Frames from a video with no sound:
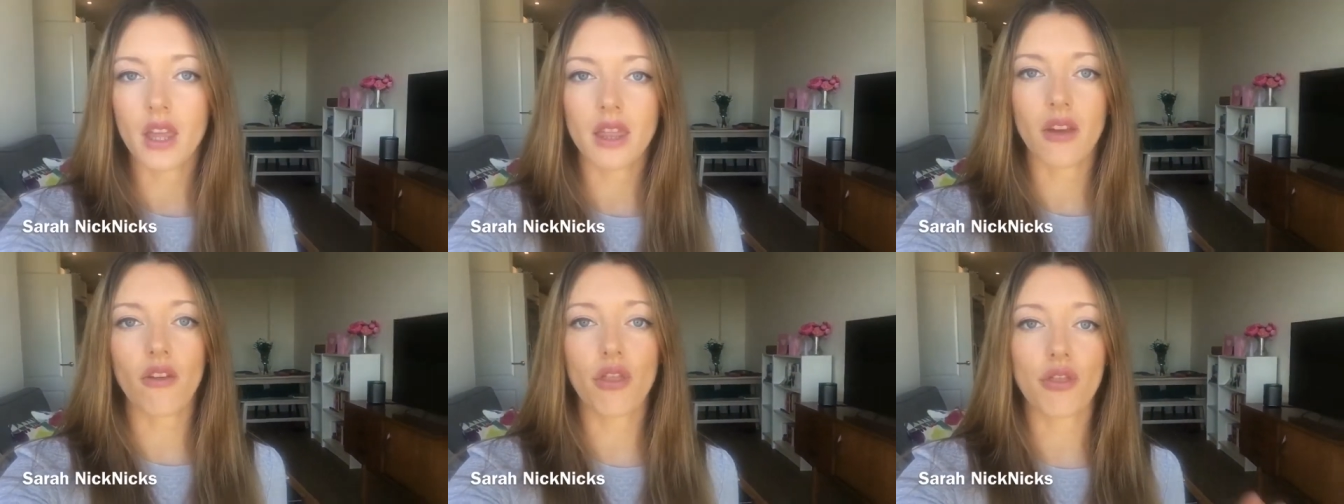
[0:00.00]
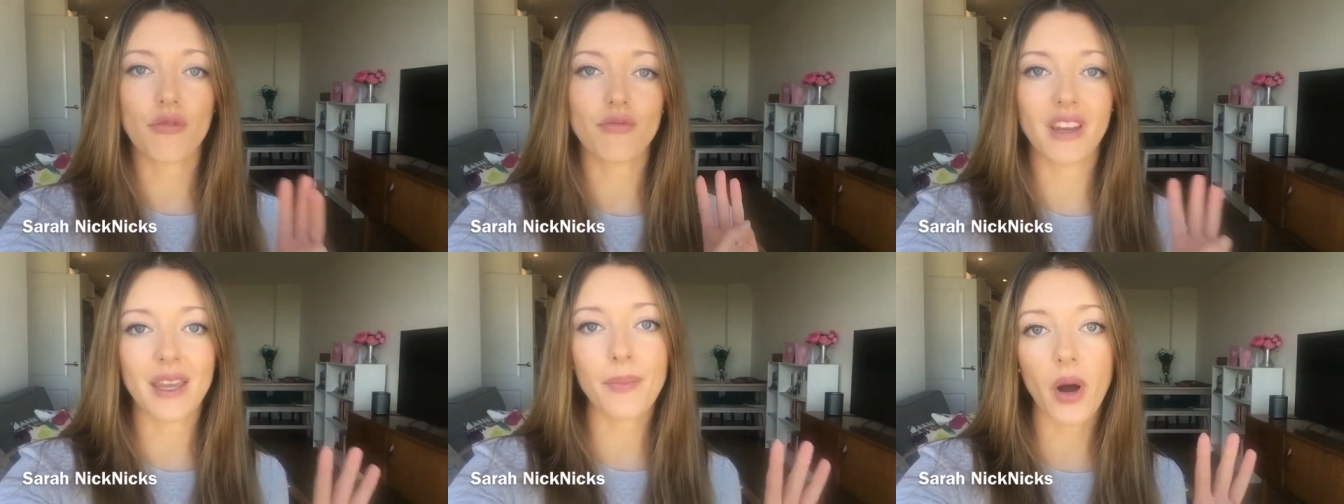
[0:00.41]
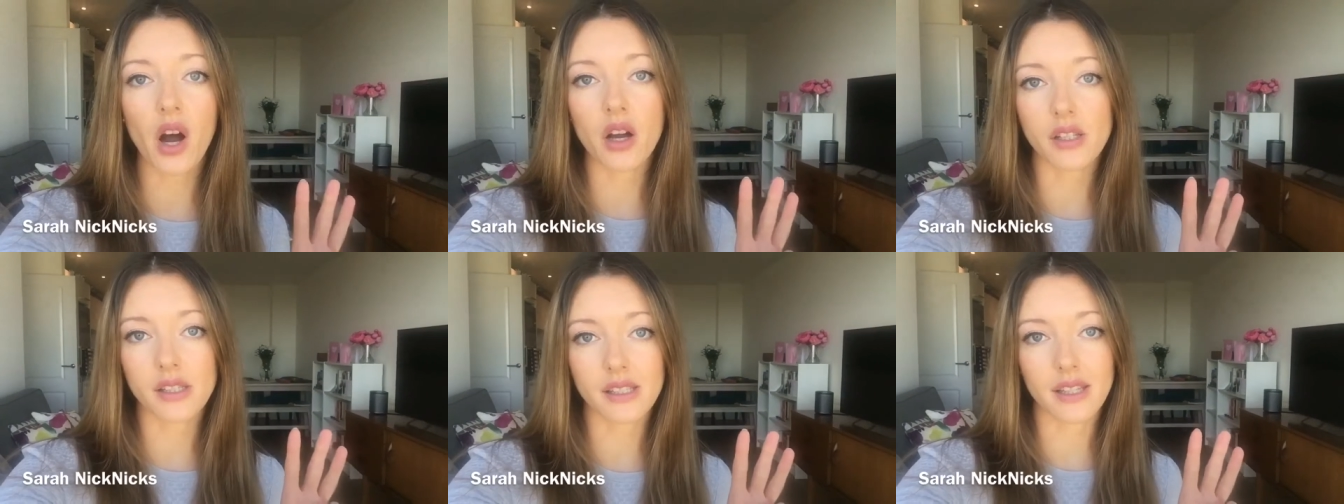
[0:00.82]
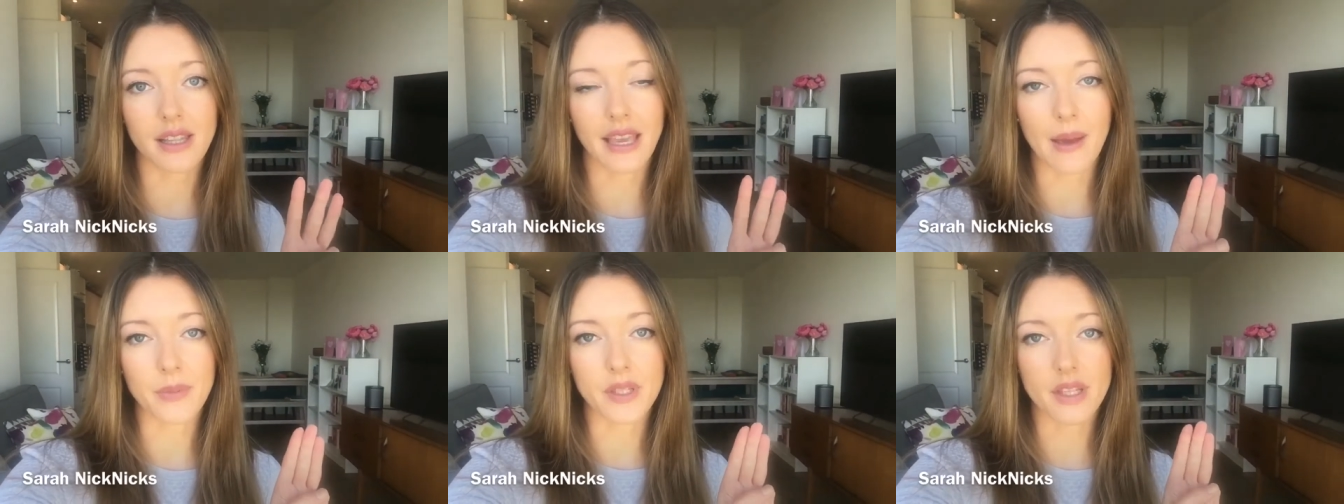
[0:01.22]
There are three parts to the
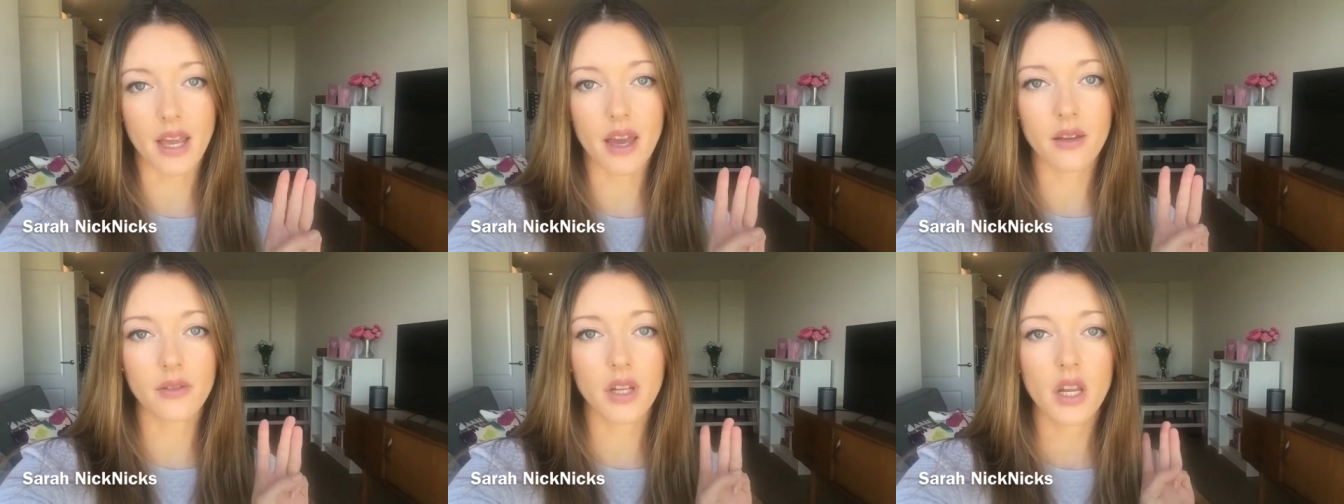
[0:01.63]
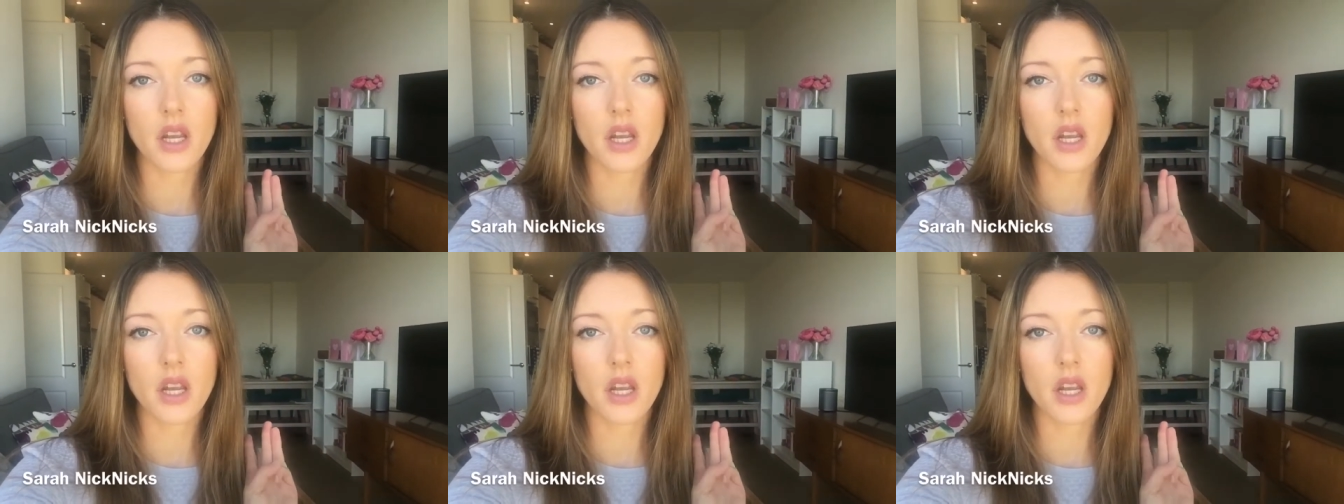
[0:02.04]
GAMSAT.